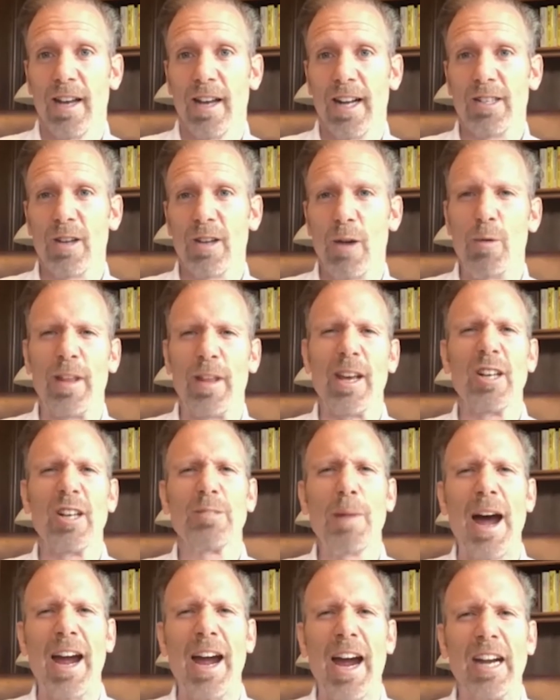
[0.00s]
I'd say, wait, that's
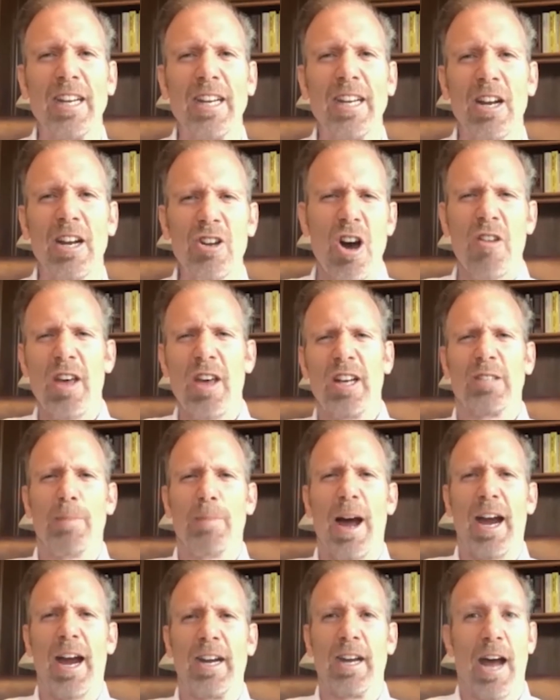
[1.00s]
yeah. my idea. No, that's
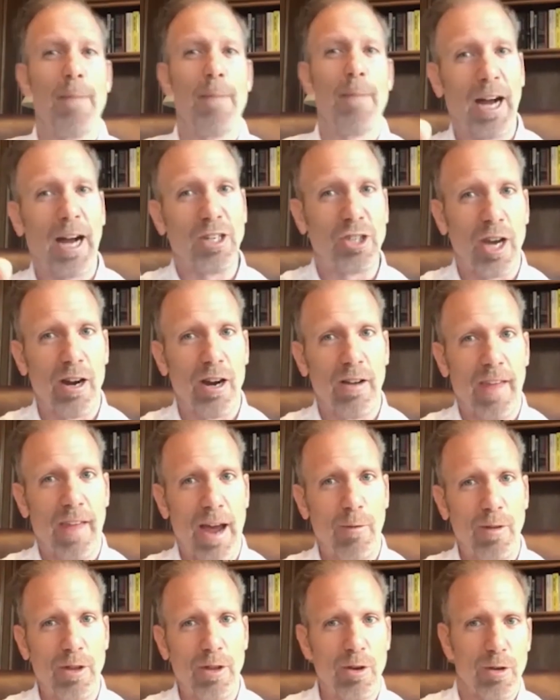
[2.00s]
my idea. I'm not sharing
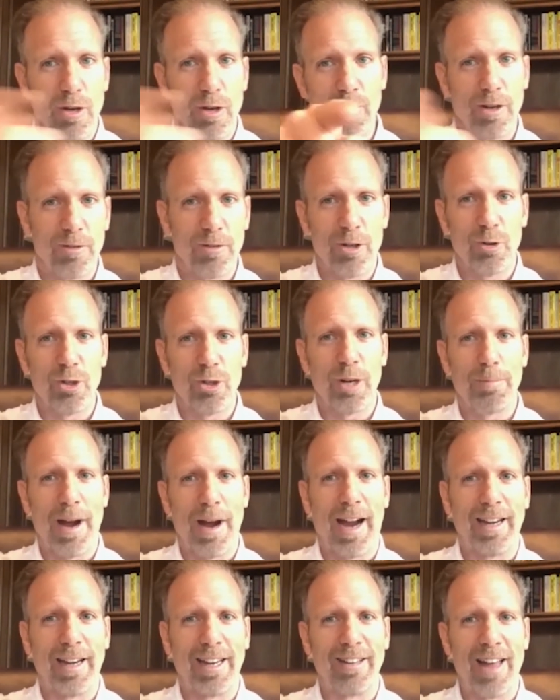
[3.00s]
that with you. You, you. you took
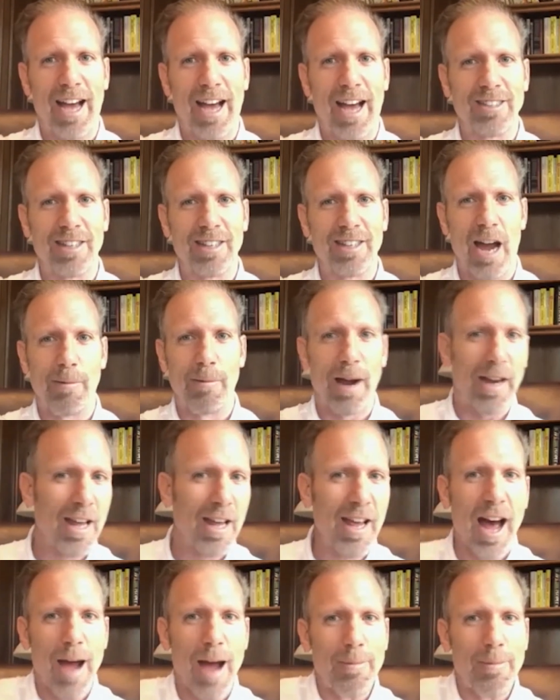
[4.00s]
my idea last time, right?